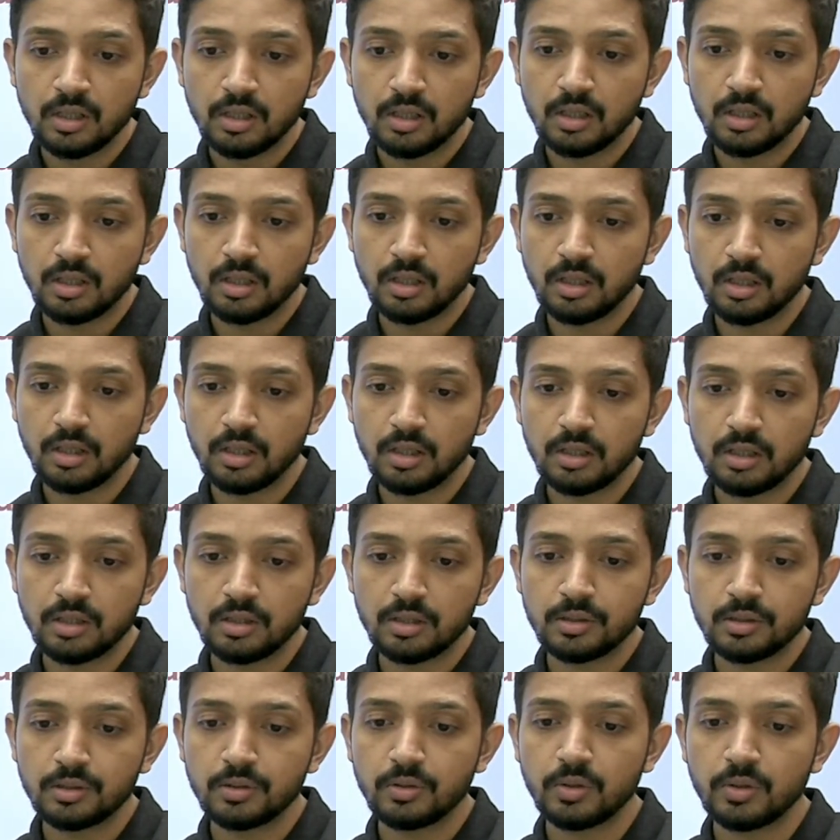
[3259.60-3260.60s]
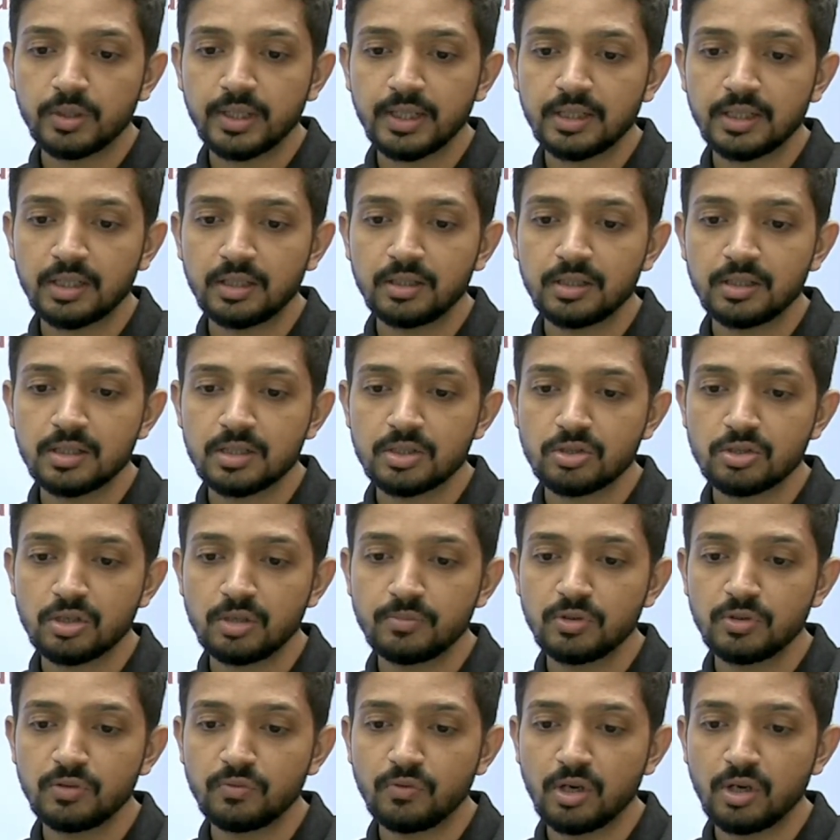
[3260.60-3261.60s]
Okay, Thunderstorm,
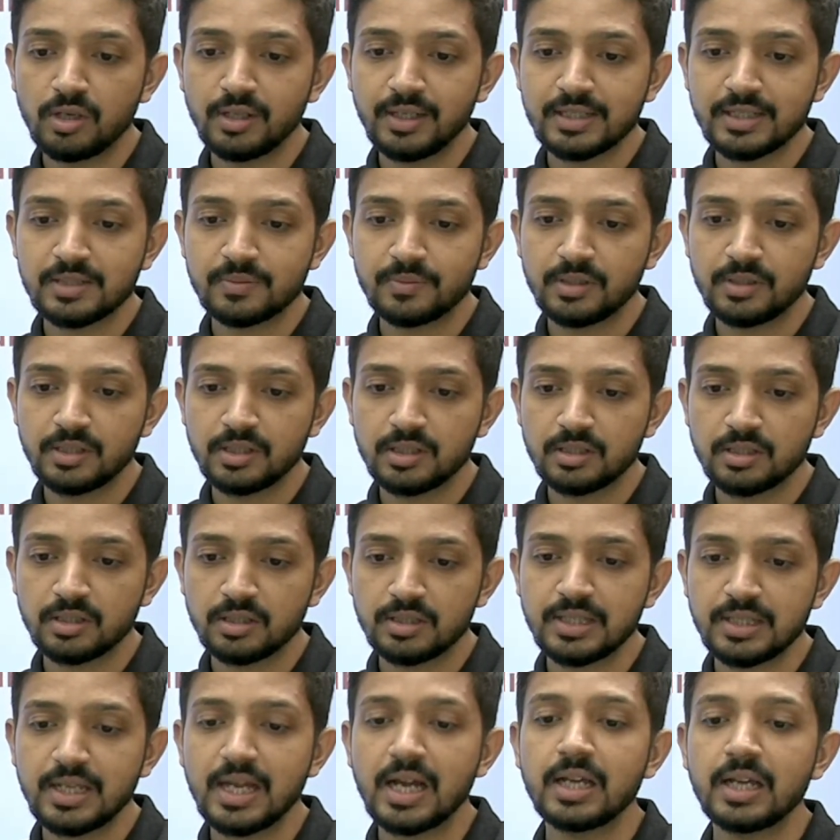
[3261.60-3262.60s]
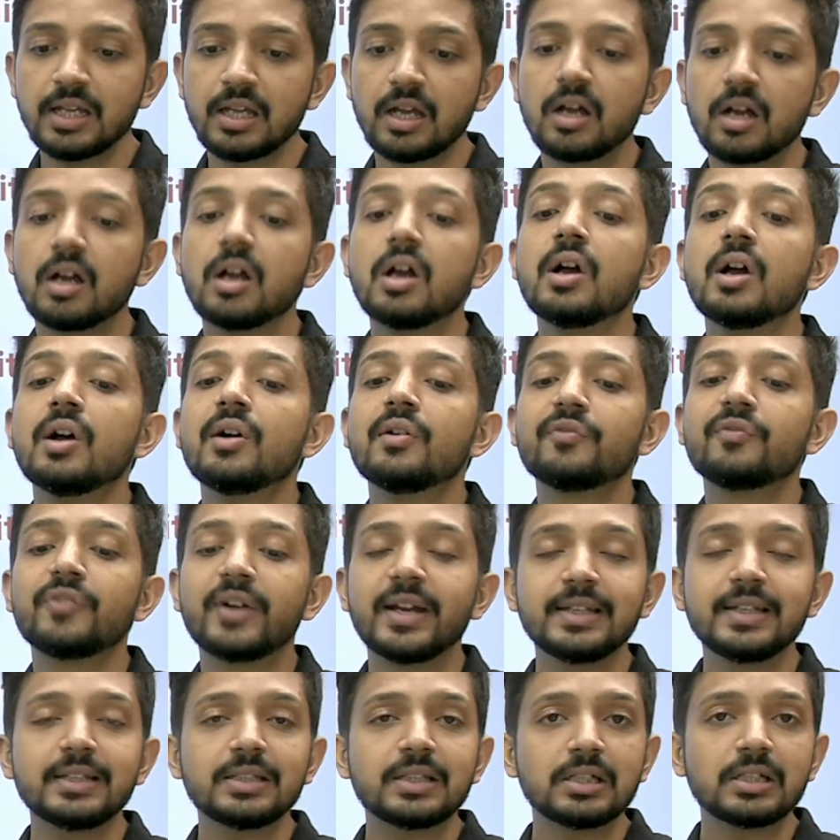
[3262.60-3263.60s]
you want explanation? Yeah.
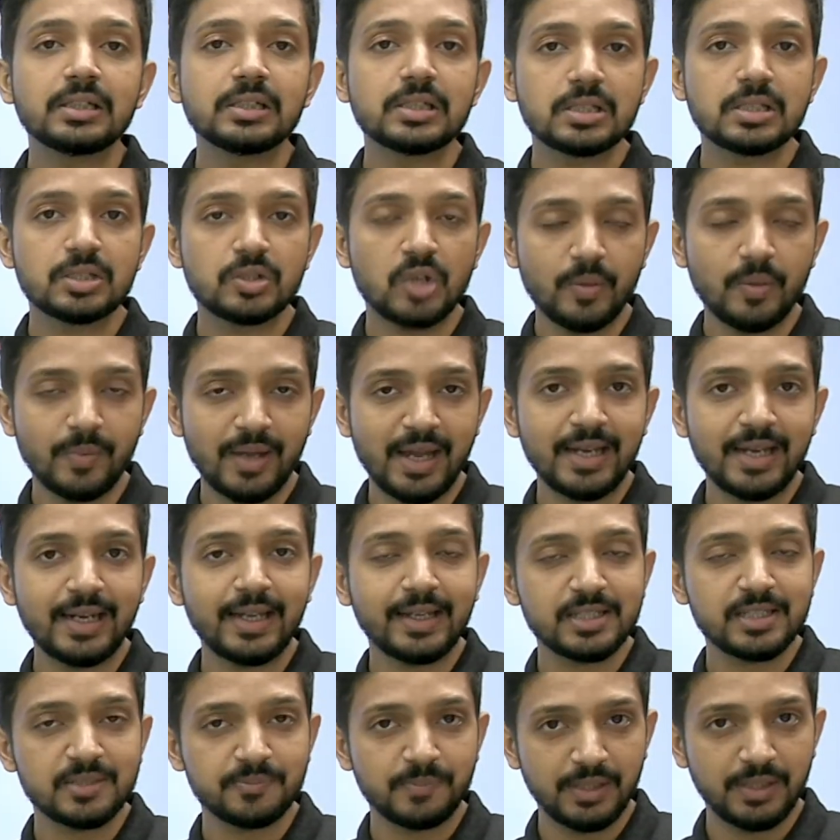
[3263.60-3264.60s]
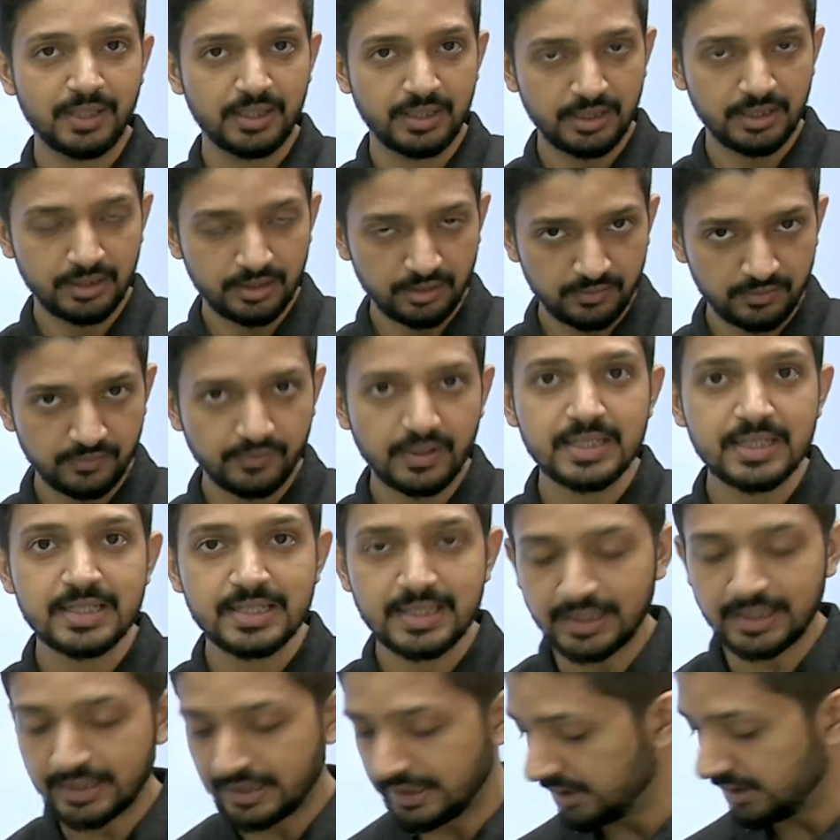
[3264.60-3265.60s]
Fine, Thunderstorm, I'll explain it once
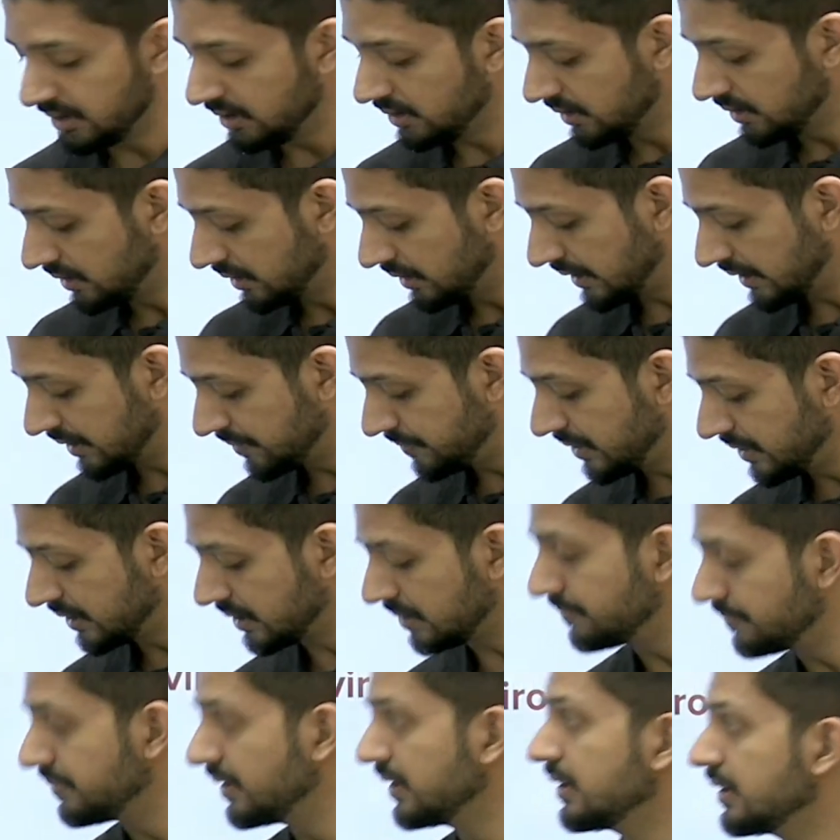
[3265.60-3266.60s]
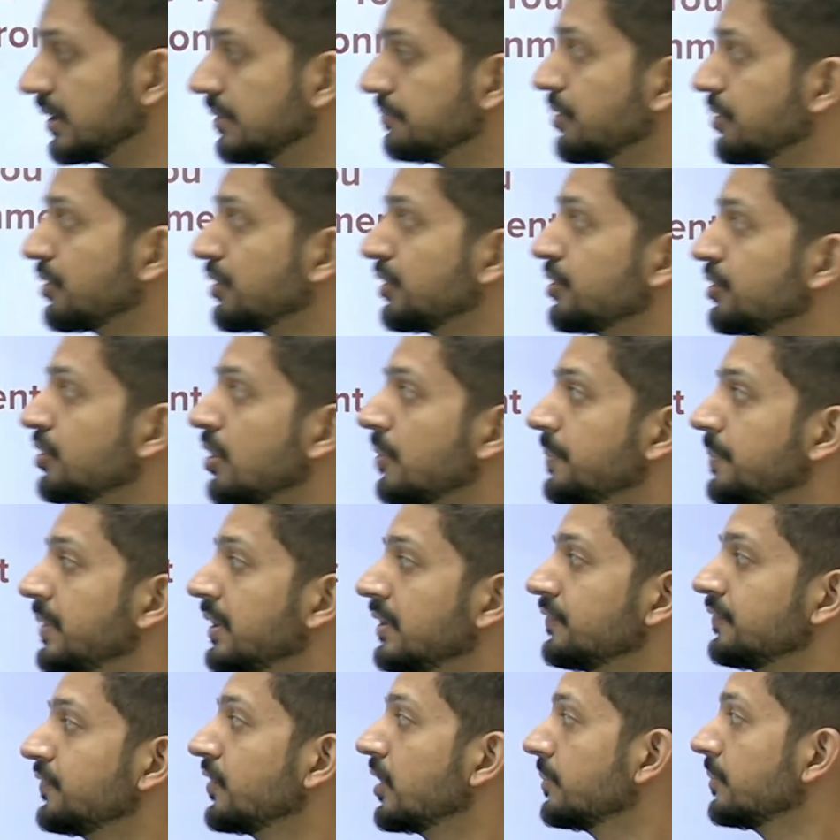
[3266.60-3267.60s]
again. Let me complete the important
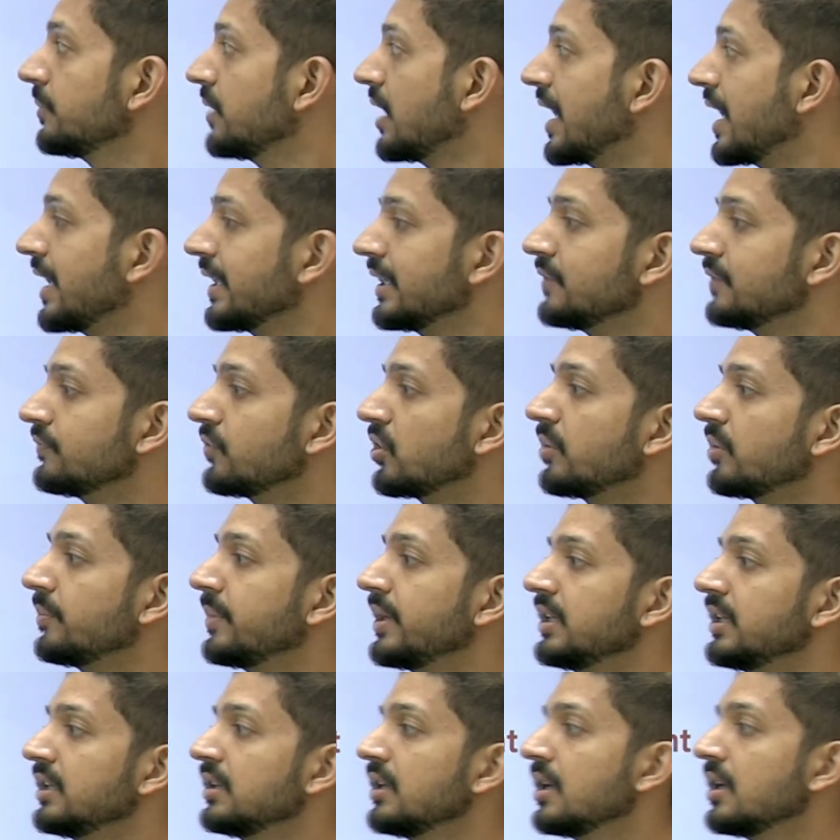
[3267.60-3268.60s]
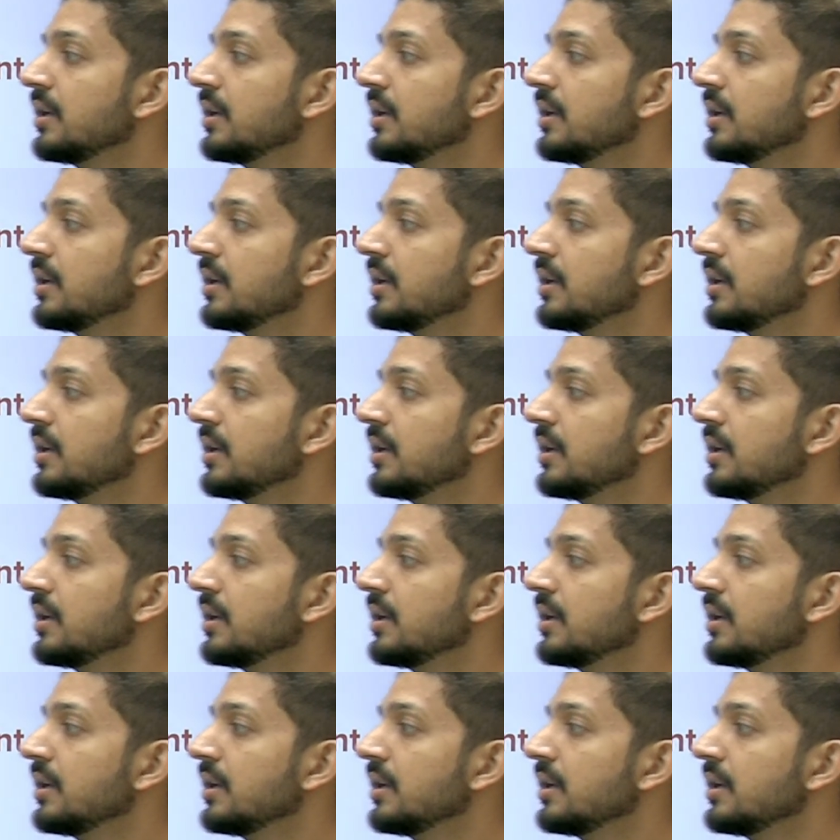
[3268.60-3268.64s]
topic. From our environment,